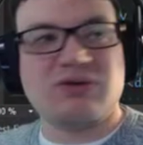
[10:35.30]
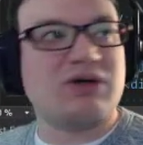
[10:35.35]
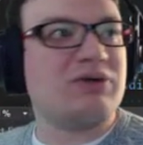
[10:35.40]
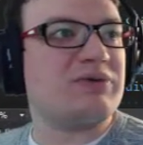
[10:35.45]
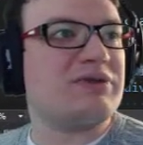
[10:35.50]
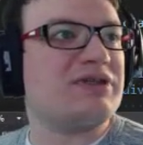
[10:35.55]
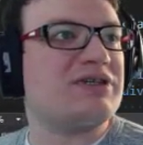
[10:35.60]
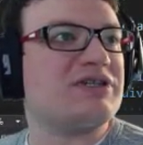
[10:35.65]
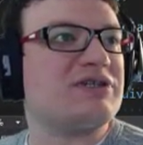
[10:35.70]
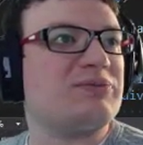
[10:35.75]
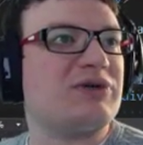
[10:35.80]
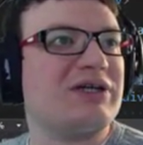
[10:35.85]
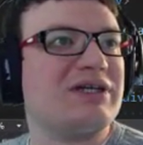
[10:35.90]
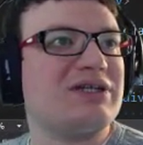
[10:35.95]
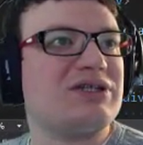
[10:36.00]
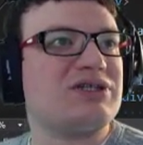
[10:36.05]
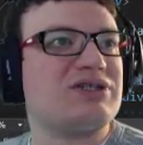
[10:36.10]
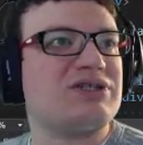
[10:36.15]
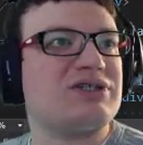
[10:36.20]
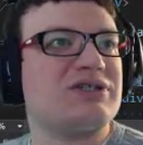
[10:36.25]
on with this
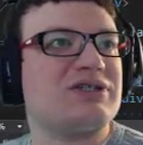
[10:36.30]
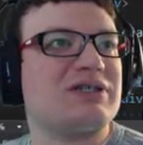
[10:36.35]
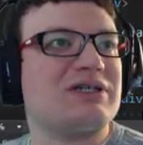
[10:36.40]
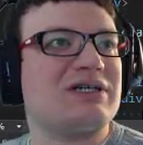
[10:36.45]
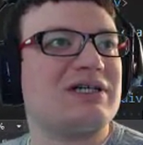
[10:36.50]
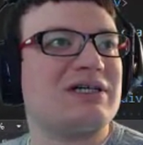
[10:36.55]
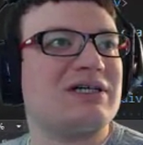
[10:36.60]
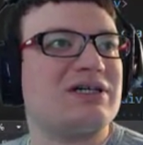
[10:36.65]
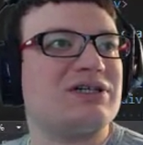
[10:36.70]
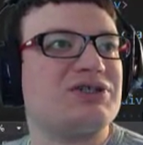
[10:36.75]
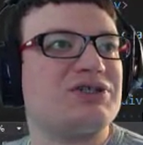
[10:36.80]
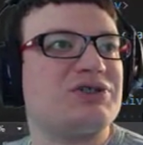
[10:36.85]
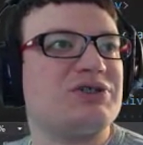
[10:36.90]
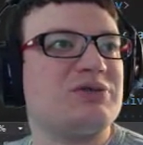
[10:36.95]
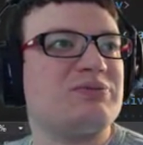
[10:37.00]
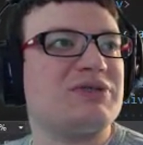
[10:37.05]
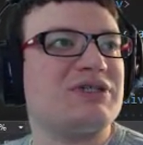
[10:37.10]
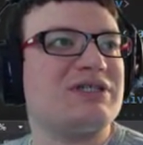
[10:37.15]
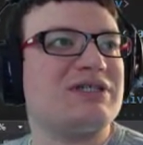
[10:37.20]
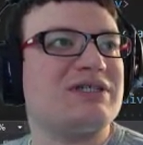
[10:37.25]
branch.
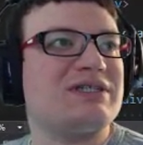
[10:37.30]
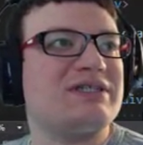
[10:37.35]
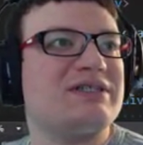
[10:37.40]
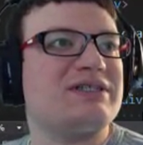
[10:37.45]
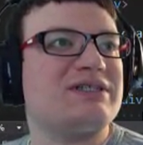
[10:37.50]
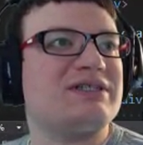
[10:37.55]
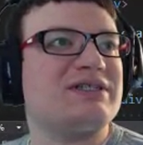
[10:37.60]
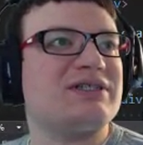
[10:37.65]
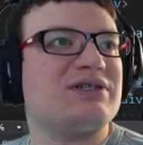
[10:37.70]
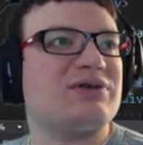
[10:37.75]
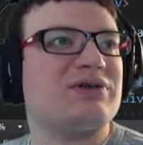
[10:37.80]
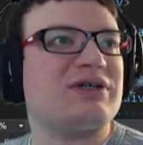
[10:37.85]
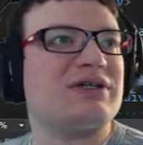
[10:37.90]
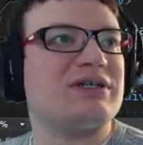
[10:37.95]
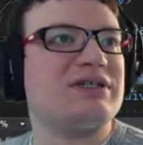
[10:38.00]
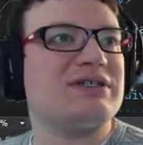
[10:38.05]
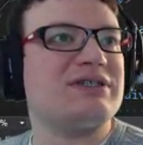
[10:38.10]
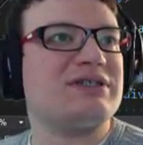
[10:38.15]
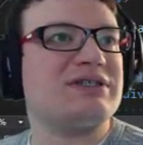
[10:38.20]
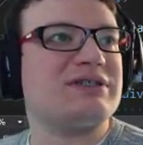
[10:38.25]
Should be
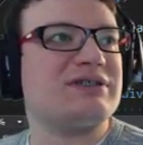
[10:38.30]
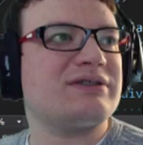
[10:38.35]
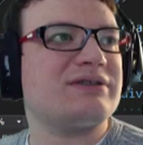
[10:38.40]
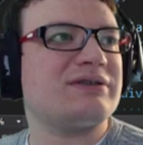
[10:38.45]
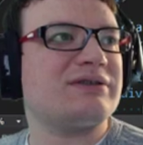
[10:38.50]
synchronized.